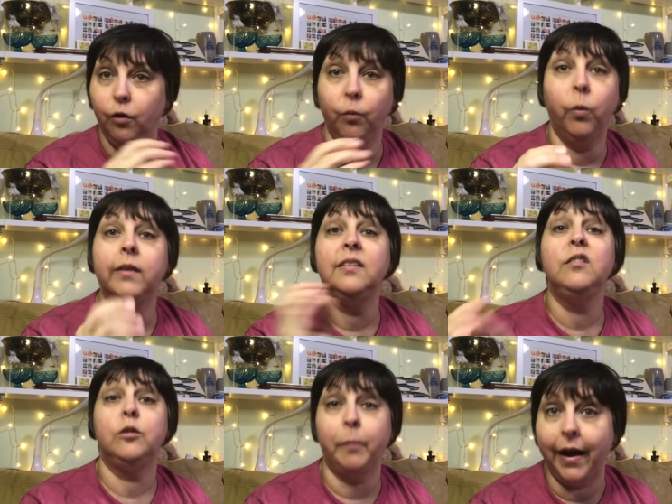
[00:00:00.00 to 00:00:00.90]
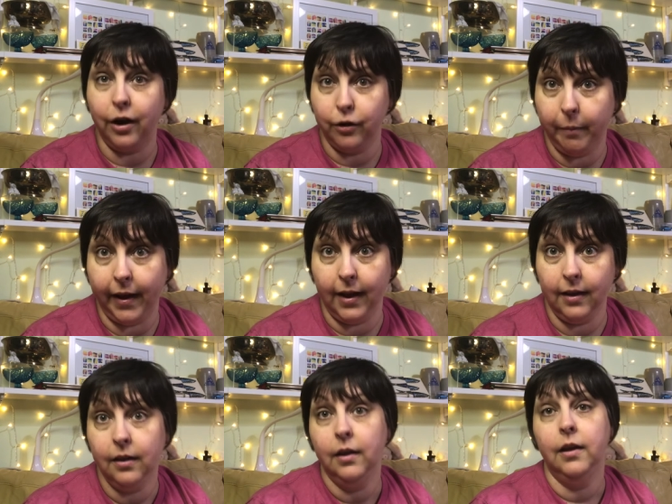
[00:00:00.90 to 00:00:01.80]
was inspired by
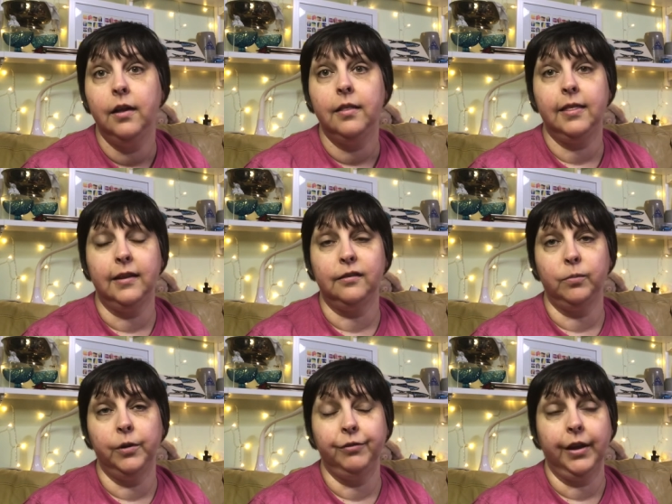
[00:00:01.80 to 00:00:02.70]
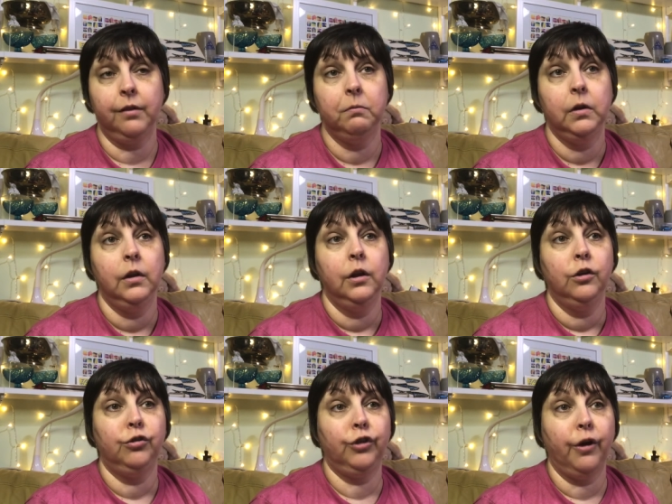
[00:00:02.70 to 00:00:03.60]
this movie.
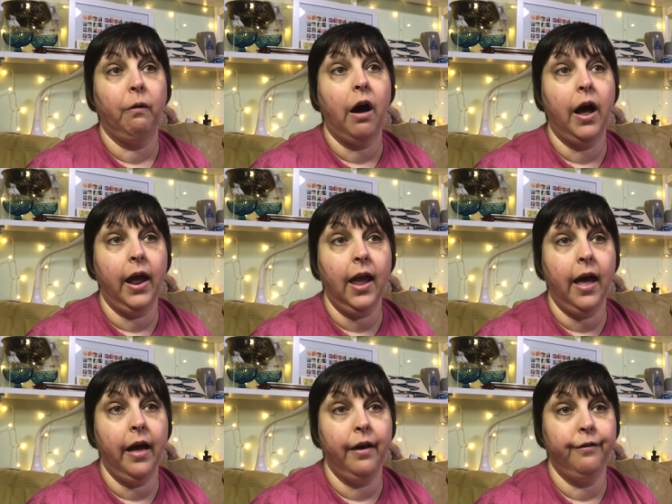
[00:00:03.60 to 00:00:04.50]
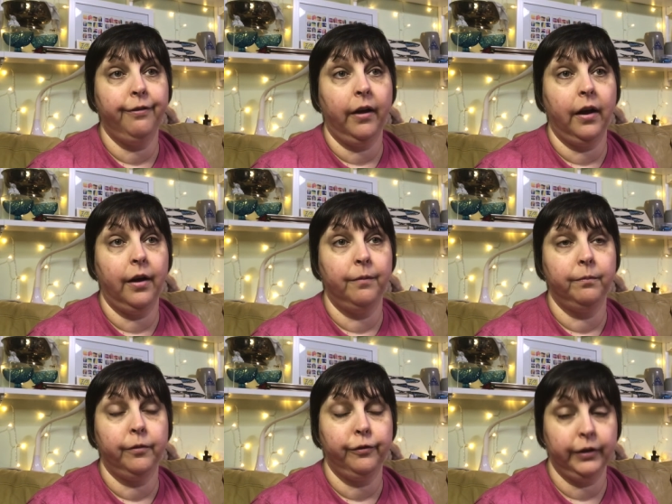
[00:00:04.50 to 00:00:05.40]
So I have um,
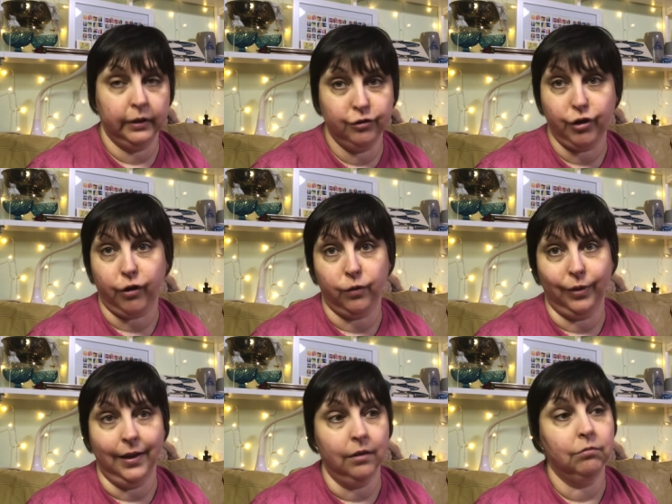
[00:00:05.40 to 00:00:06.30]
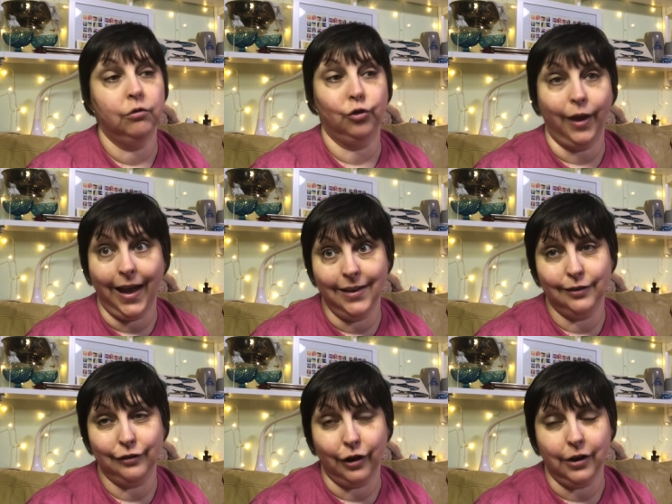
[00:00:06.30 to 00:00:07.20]
really struggled with it. So I hadn't
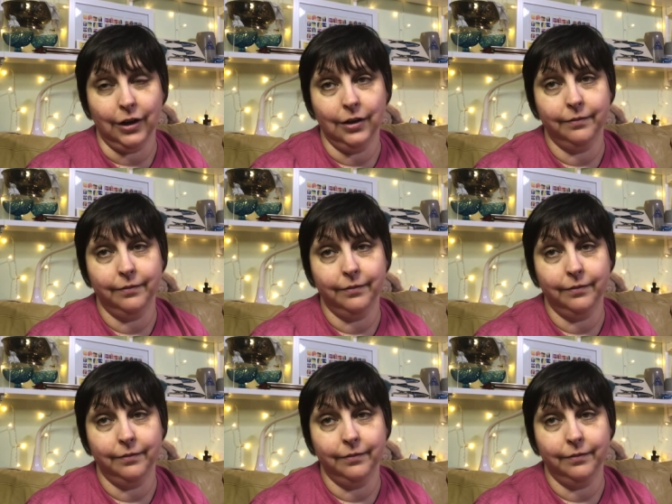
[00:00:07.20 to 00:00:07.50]
started.